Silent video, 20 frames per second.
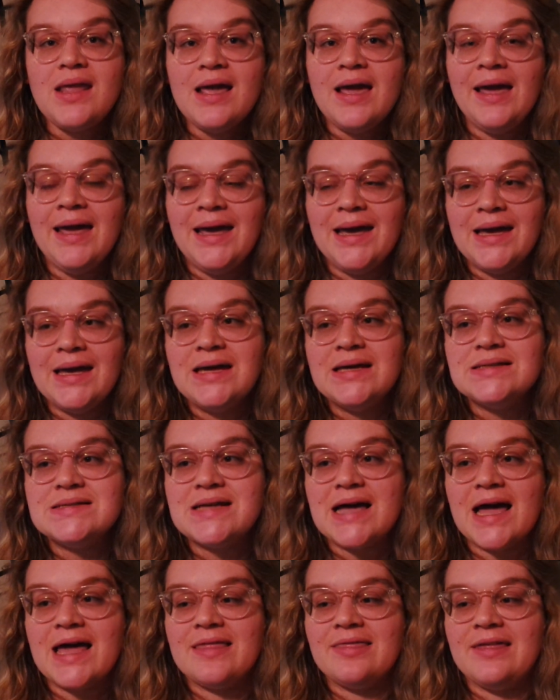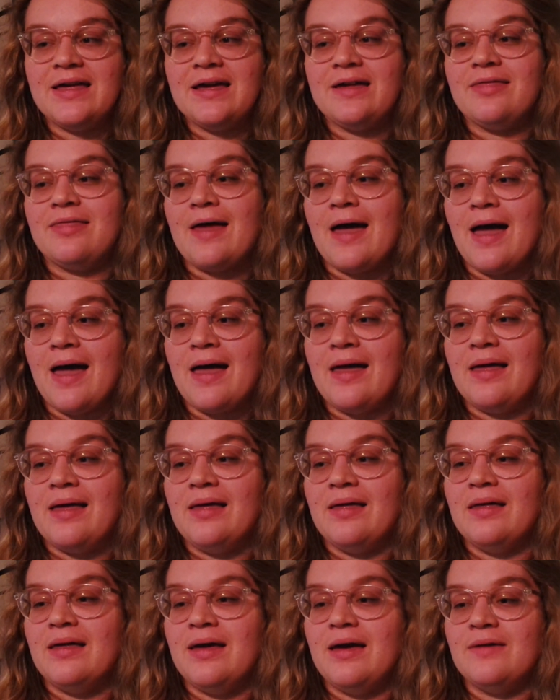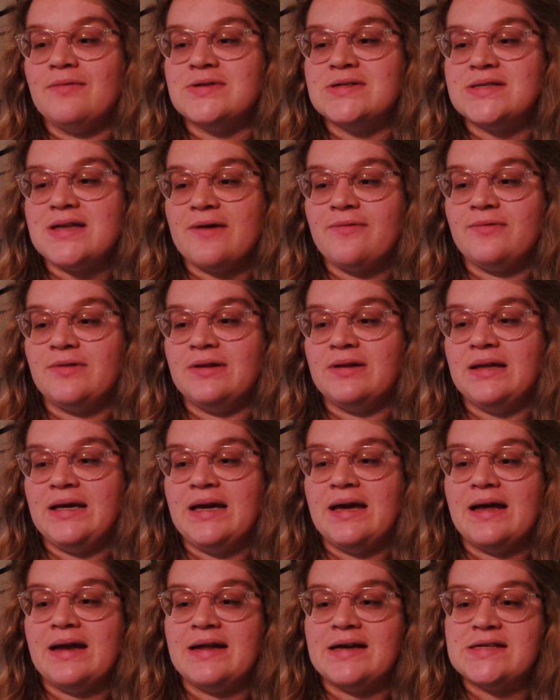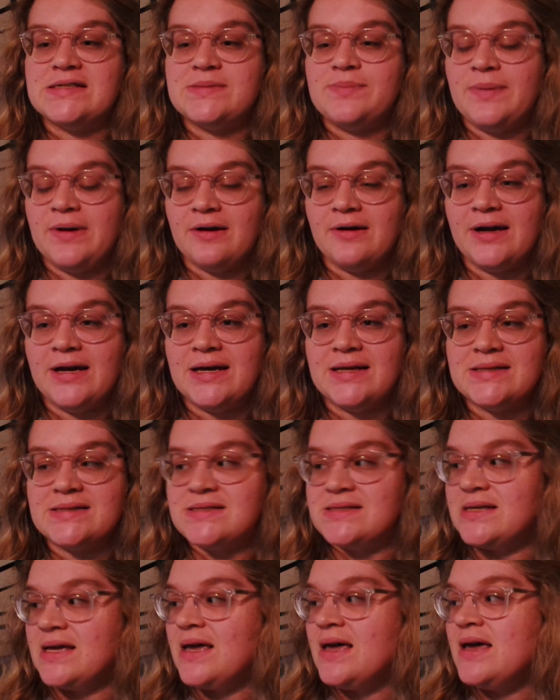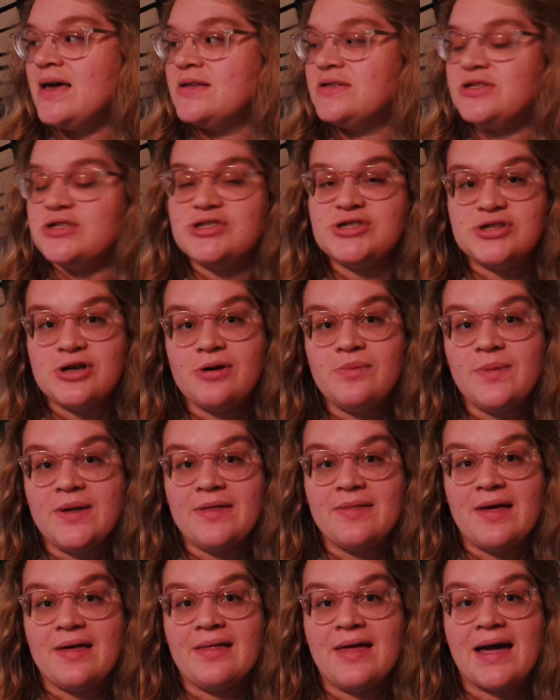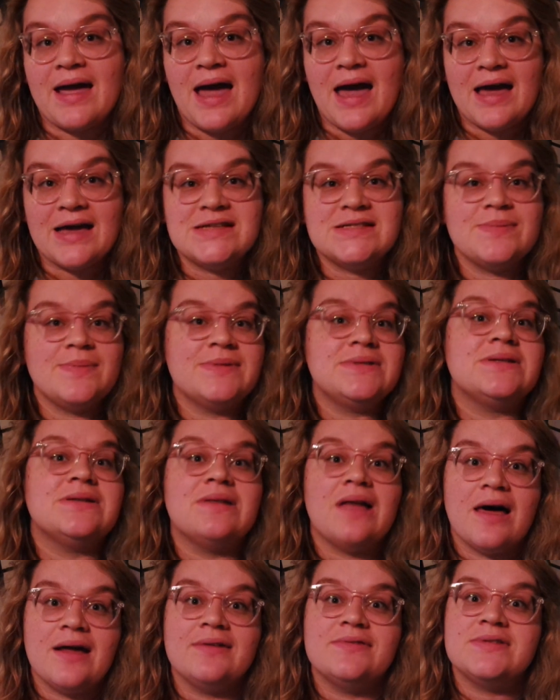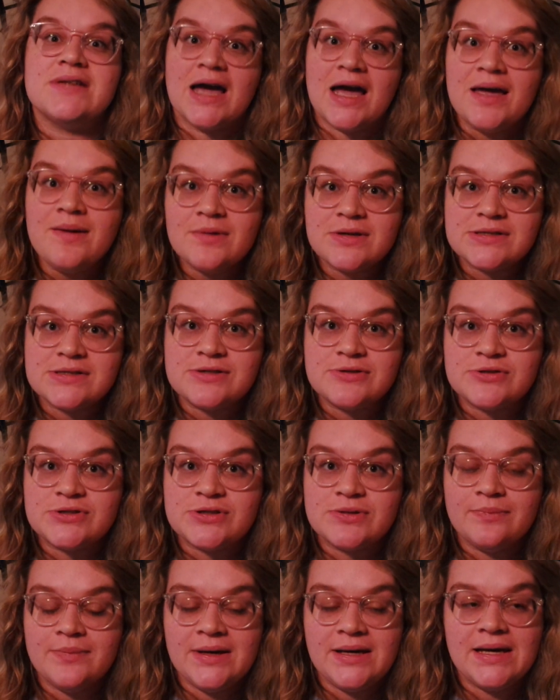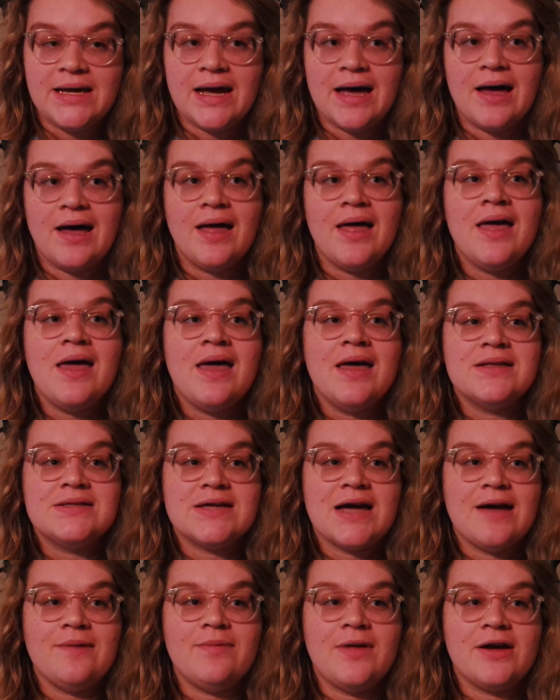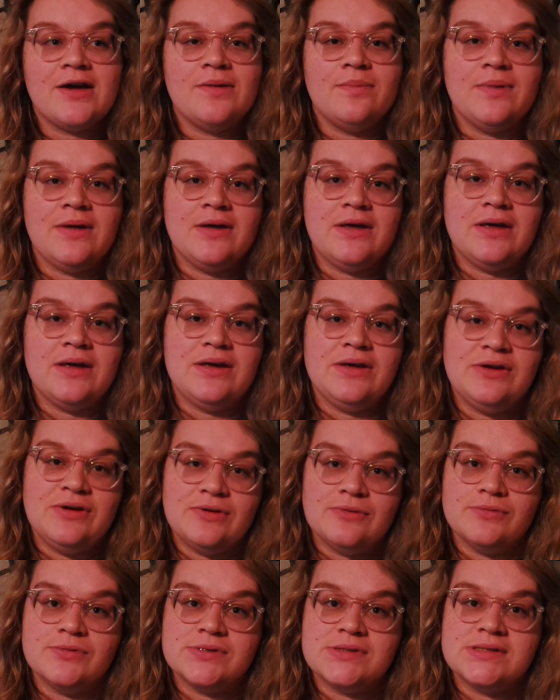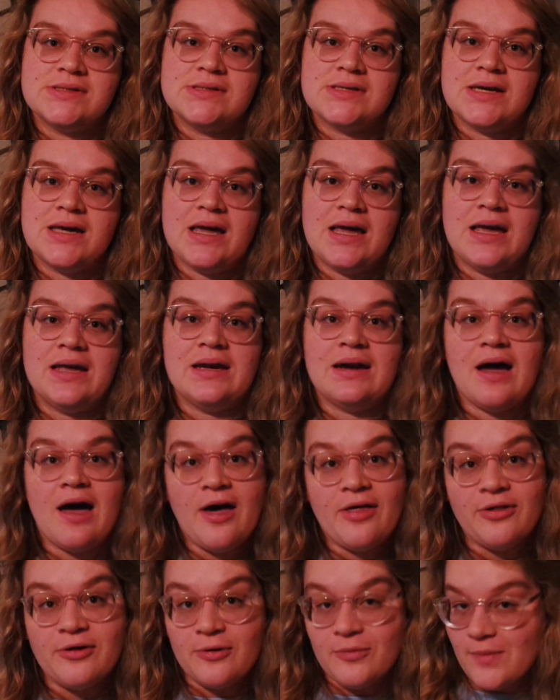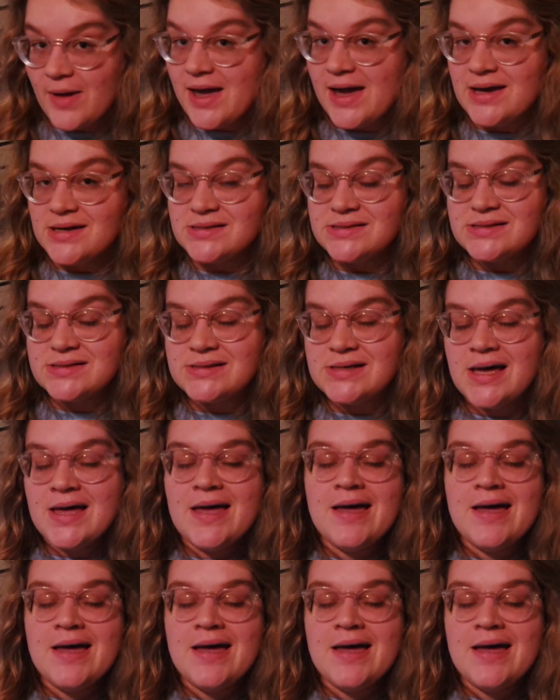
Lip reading: and I think that it was definitely an experience to show me that like I spend a lot of time on social media, time that could be used in other ways.